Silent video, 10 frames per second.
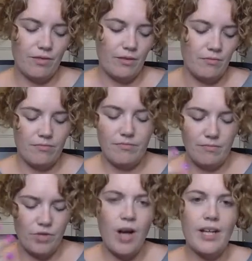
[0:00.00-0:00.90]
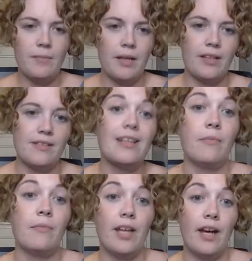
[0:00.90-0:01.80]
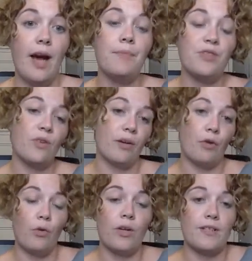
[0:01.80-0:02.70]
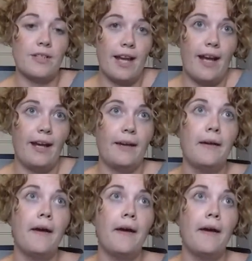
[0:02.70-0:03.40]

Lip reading: I'm talking about this in the episode I recorded today.